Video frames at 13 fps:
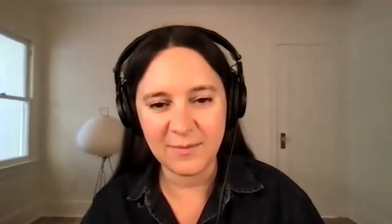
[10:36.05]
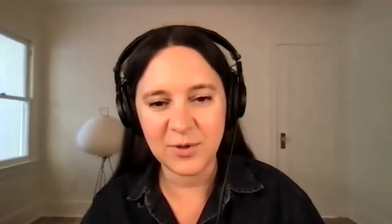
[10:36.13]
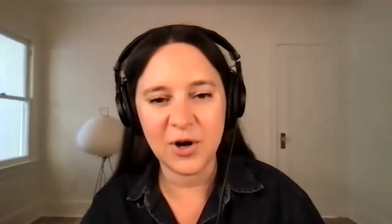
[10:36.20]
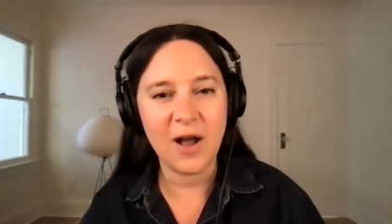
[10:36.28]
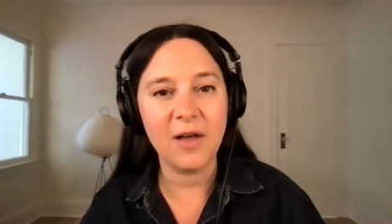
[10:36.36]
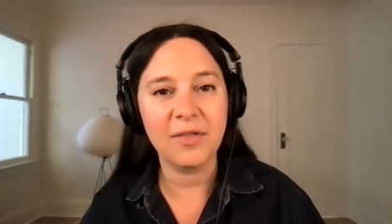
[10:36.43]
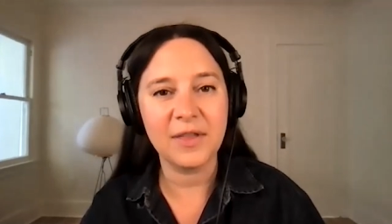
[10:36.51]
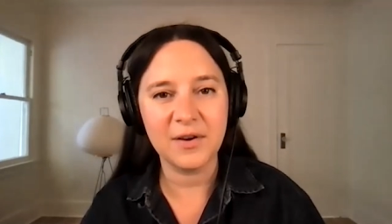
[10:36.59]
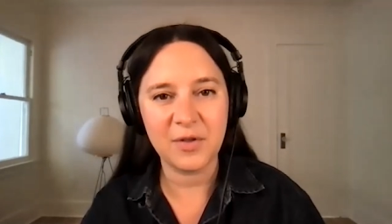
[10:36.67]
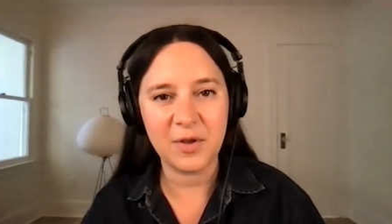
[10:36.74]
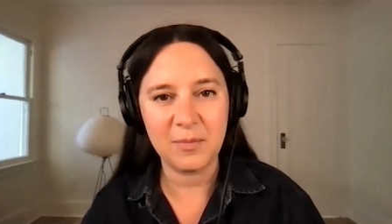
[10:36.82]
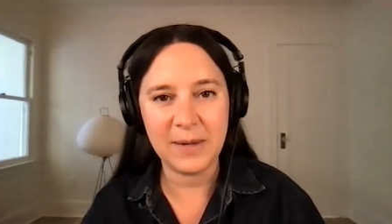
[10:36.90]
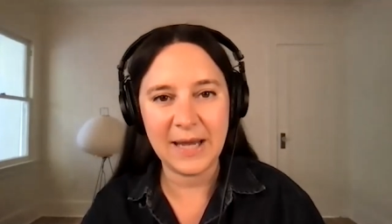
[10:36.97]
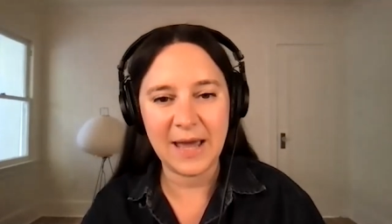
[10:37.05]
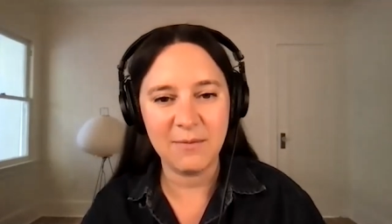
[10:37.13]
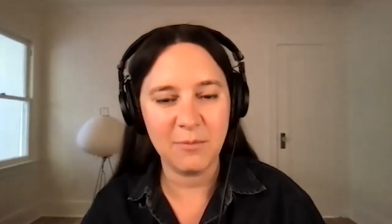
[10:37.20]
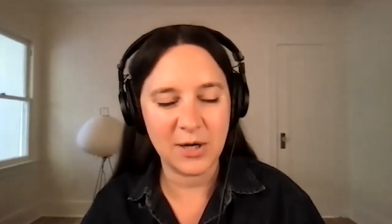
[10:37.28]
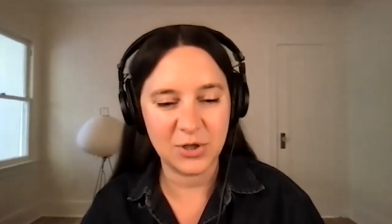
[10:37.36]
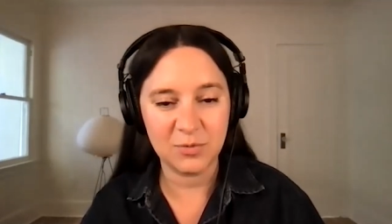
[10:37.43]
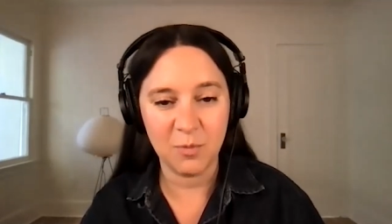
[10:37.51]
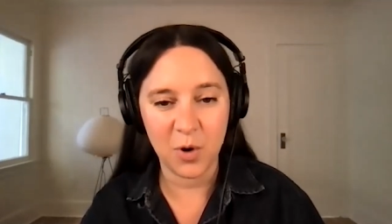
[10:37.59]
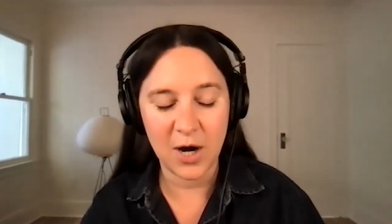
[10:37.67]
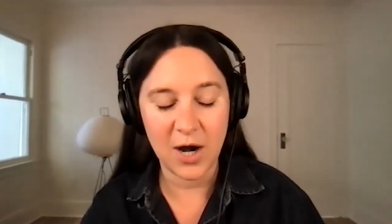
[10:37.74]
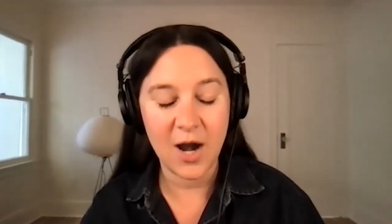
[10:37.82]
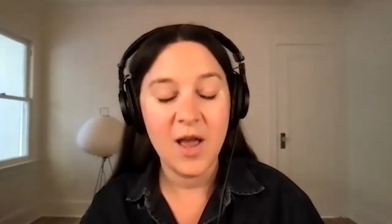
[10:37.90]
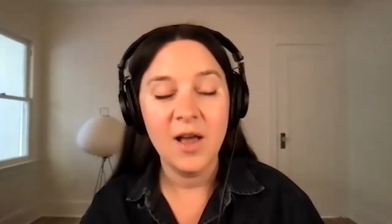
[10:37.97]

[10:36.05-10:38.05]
Um, you're healthier than me and much more